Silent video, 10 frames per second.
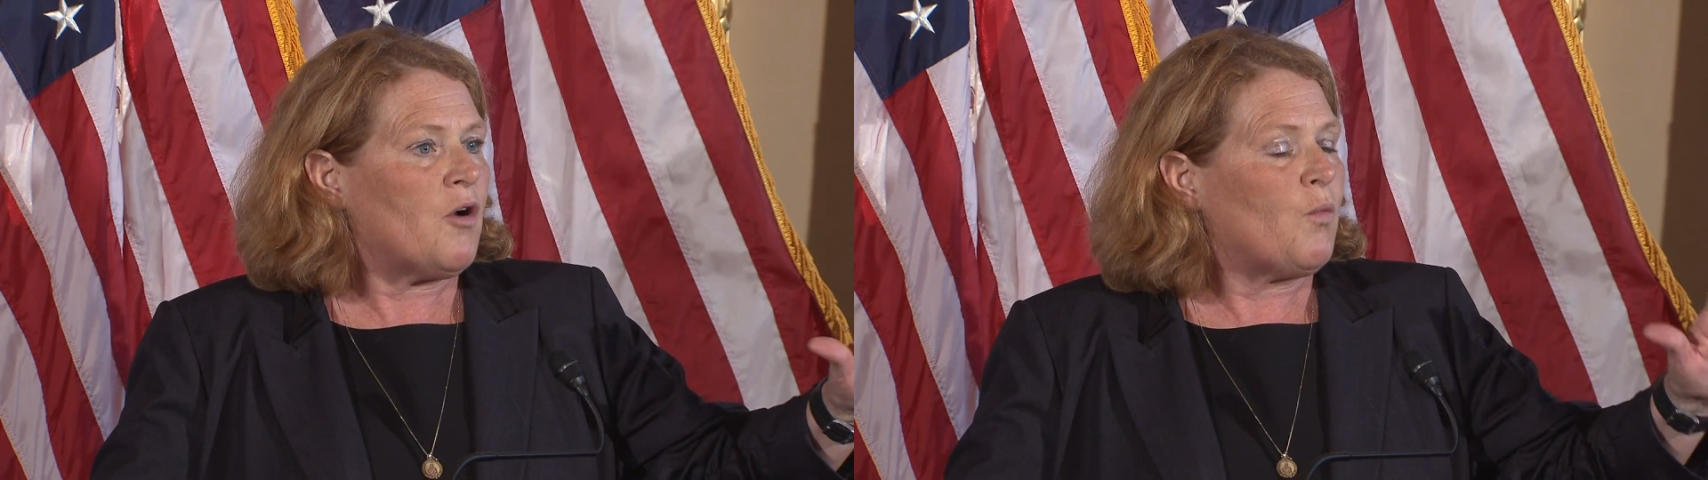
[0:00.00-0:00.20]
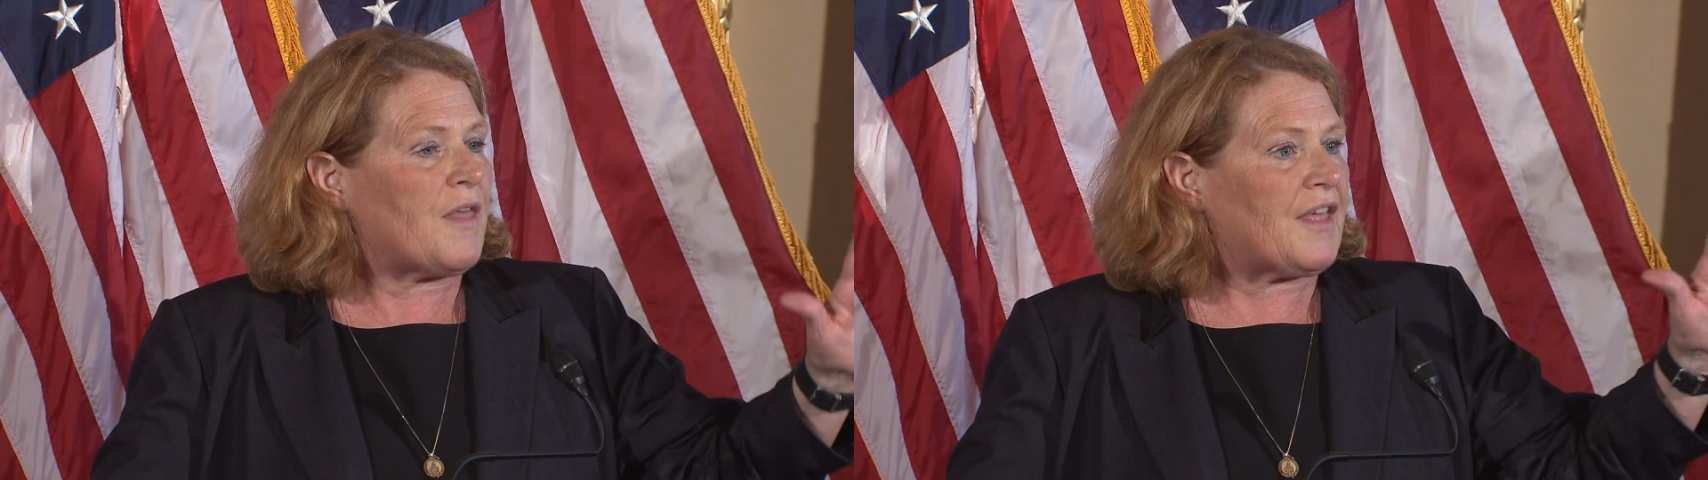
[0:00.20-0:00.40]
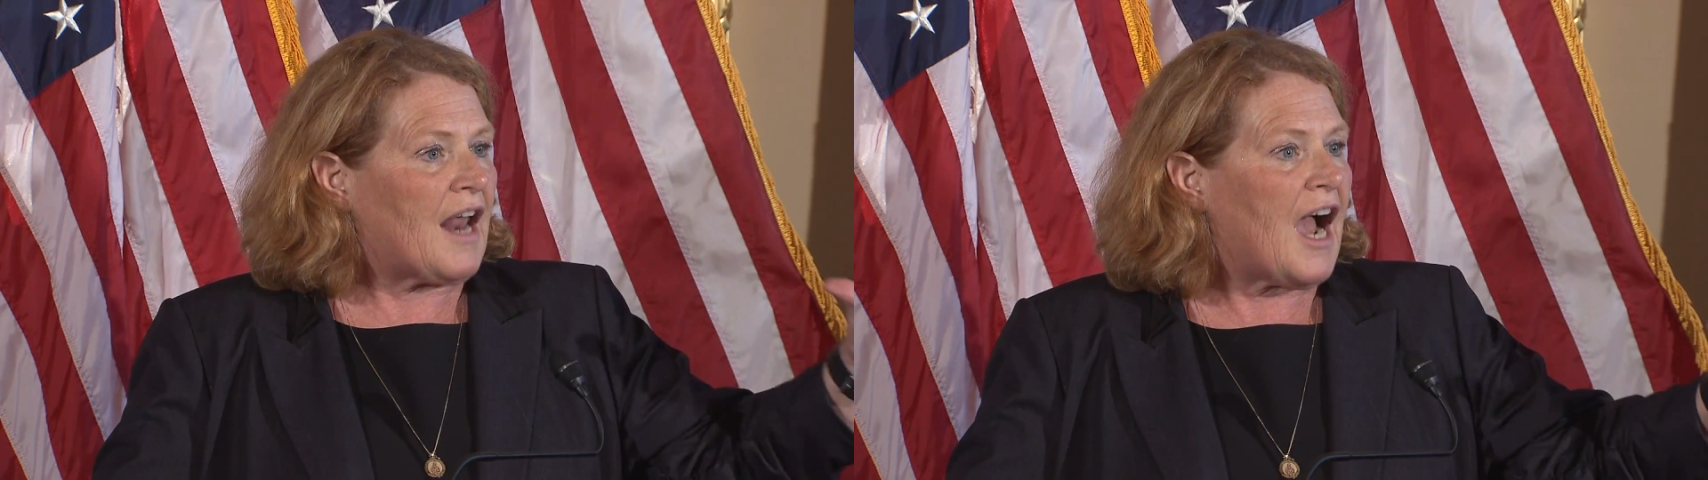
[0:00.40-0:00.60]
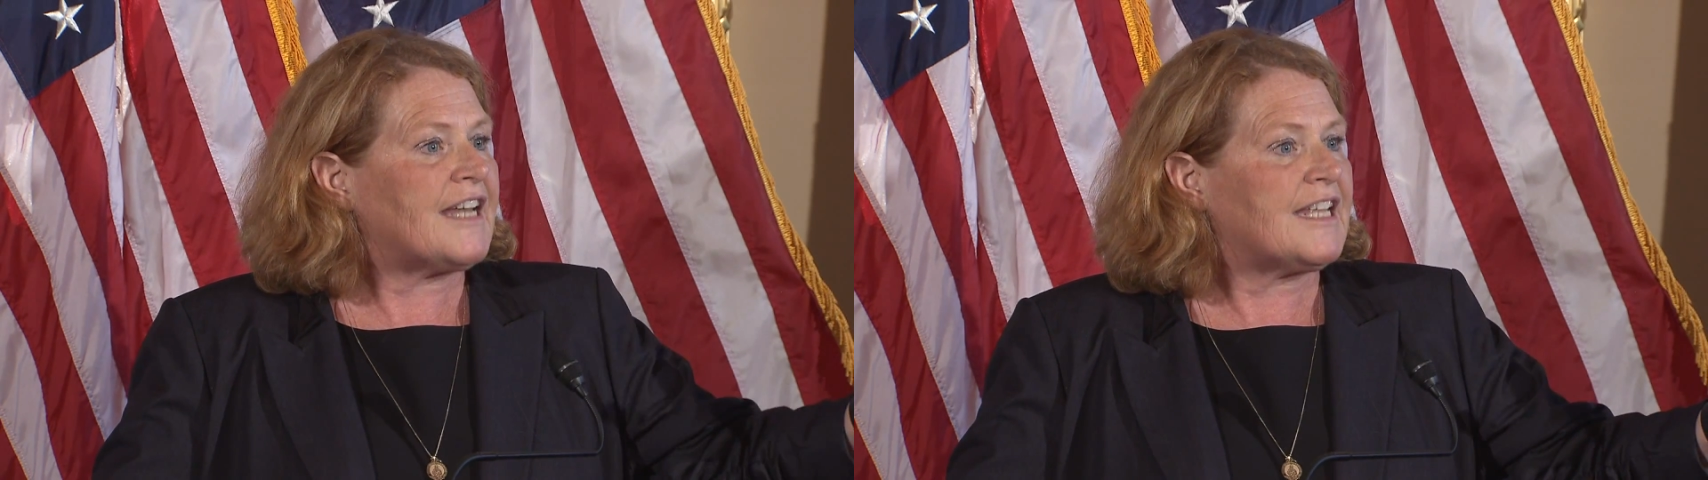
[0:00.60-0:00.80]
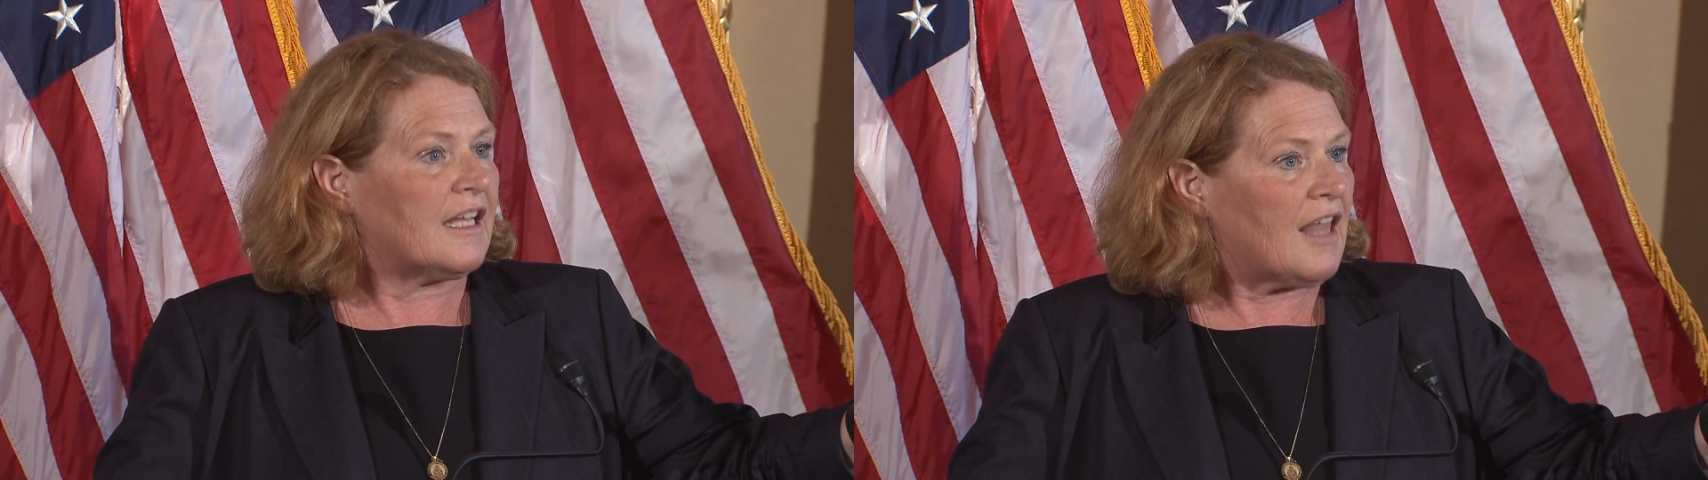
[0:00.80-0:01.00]
with an
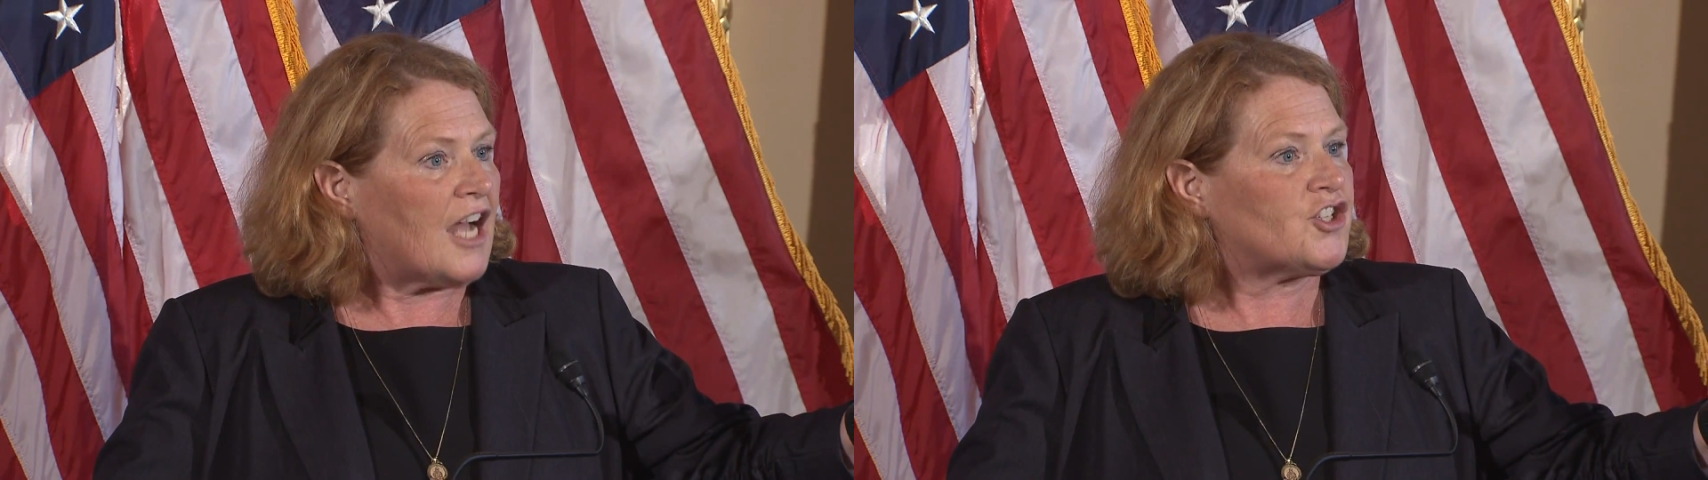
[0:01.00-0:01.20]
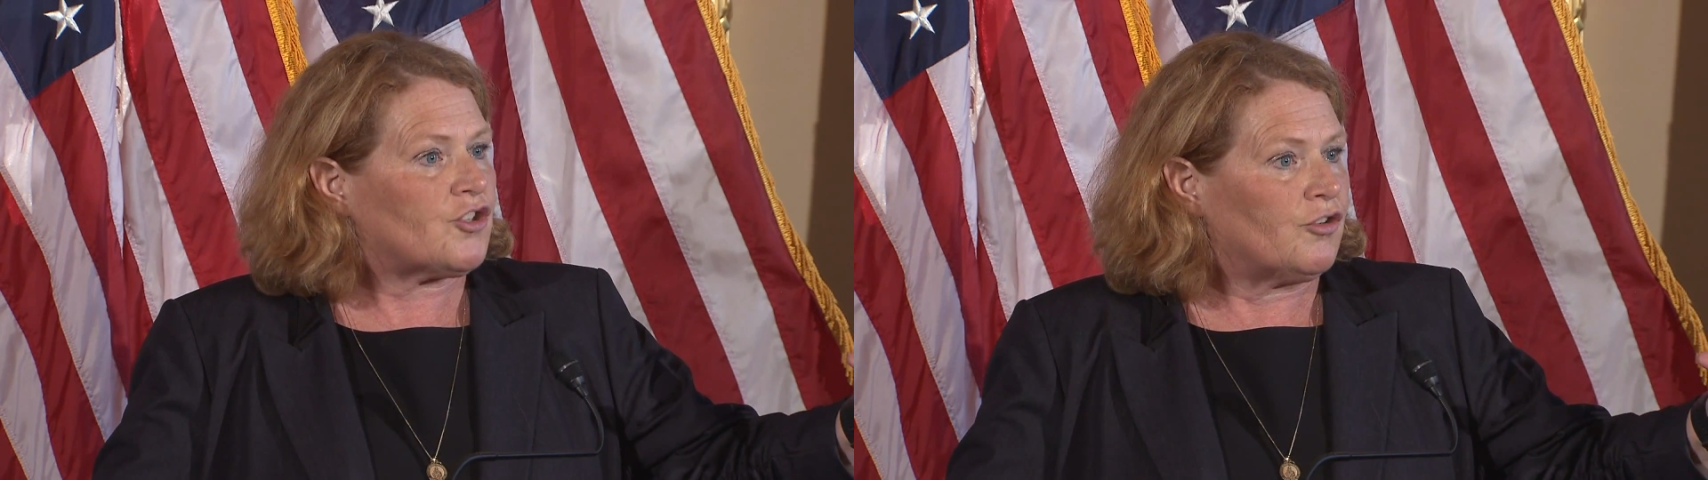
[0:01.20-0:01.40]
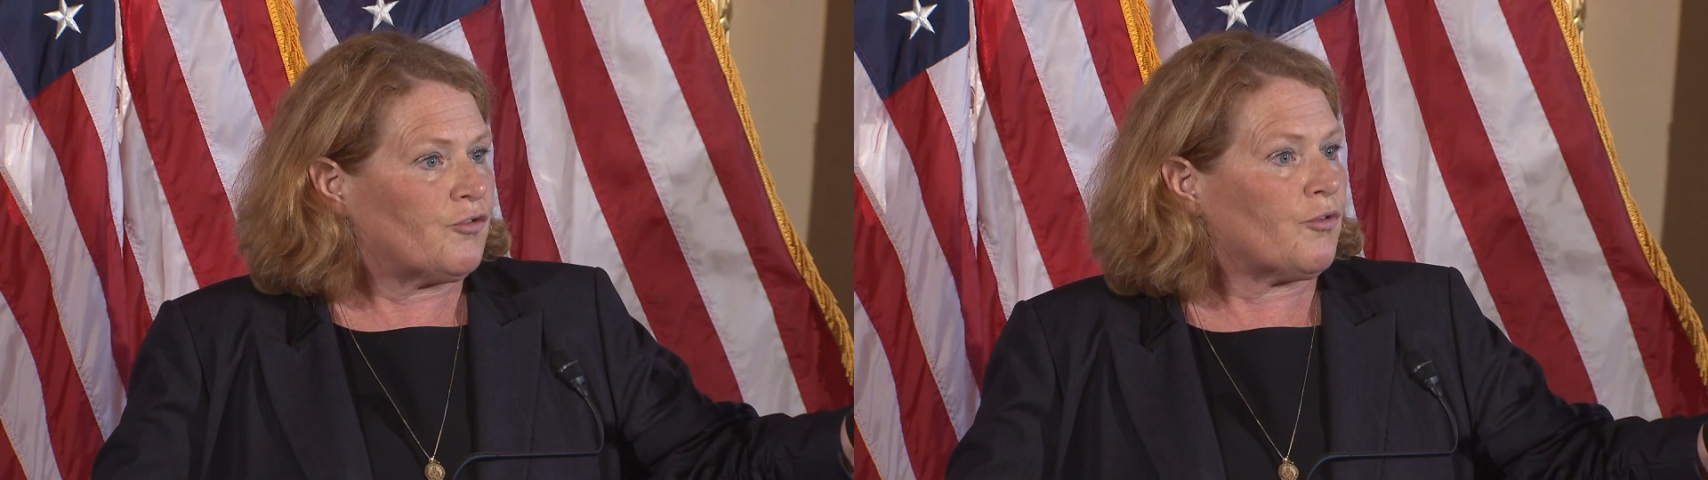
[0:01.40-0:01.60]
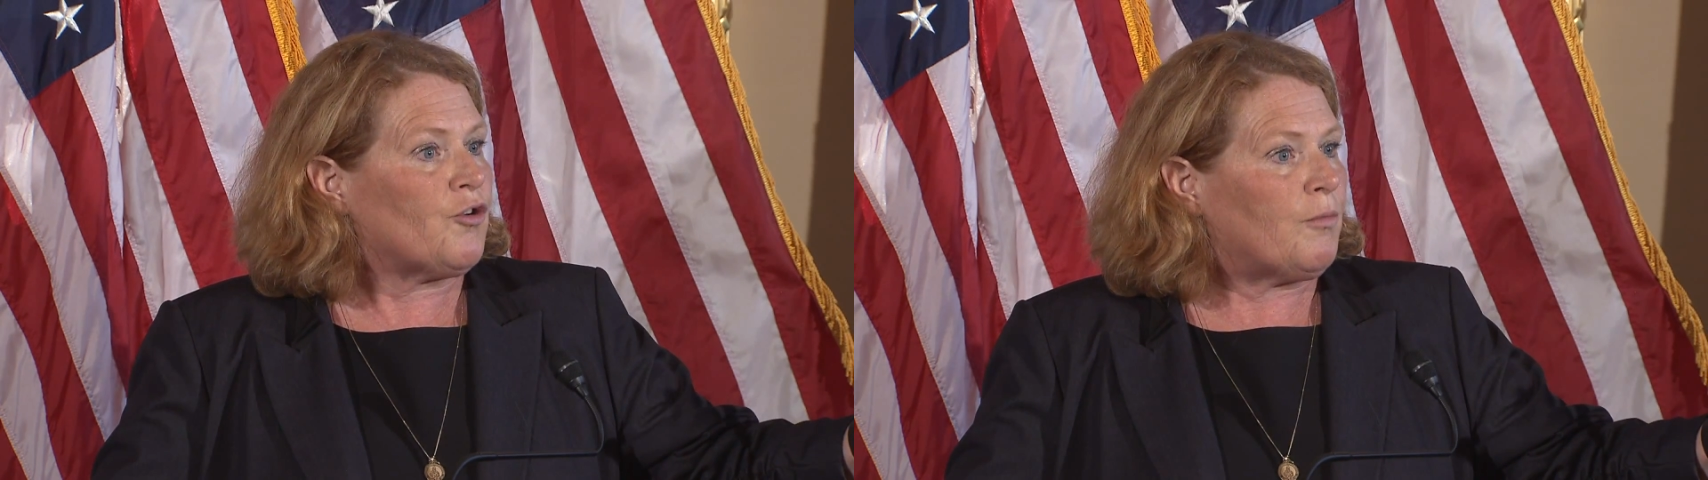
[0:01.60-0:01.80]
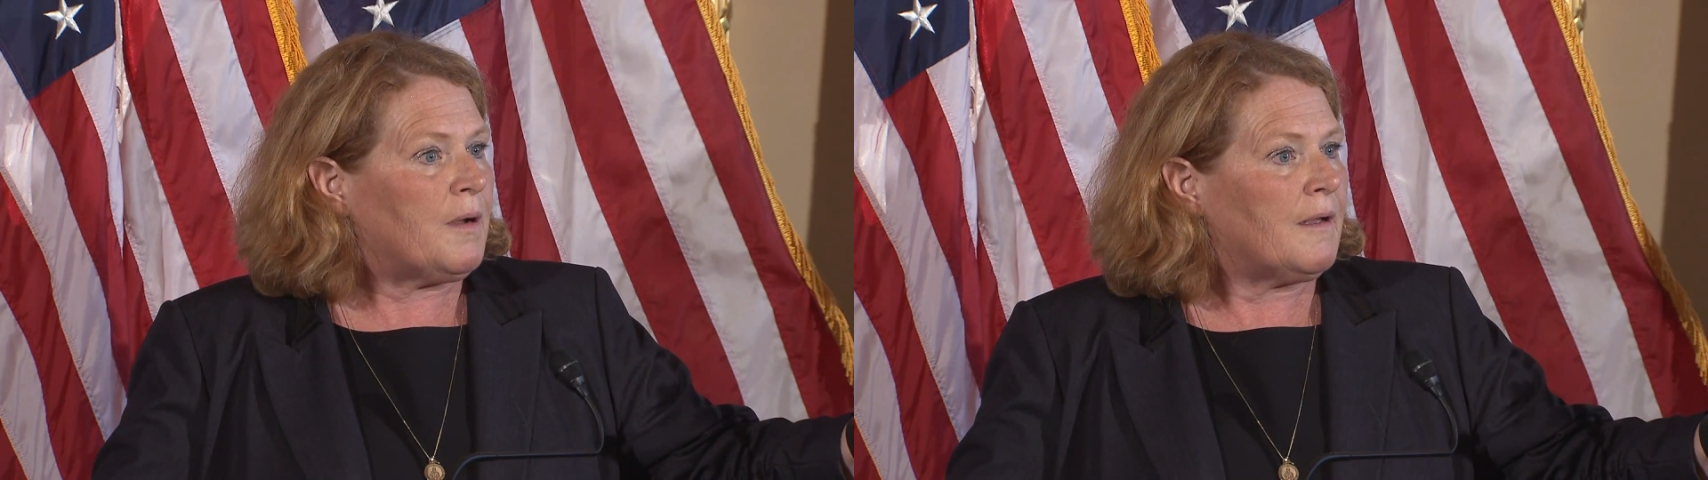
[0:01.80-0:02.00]
ideological
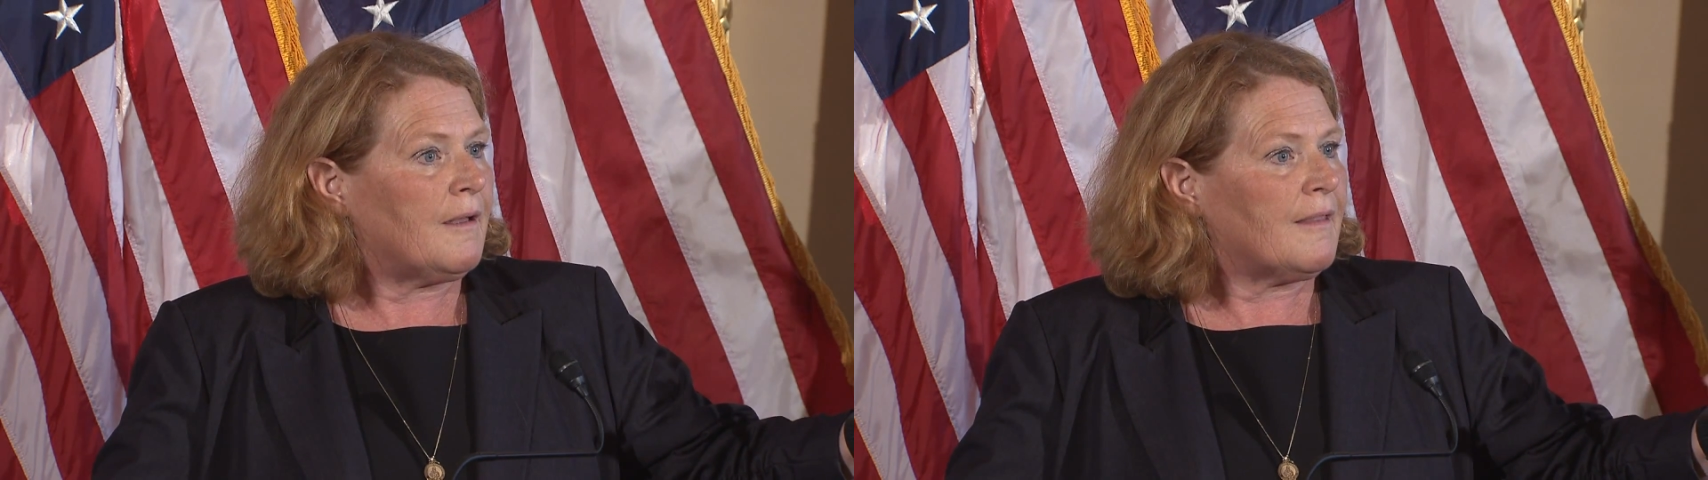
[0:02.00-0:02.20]
group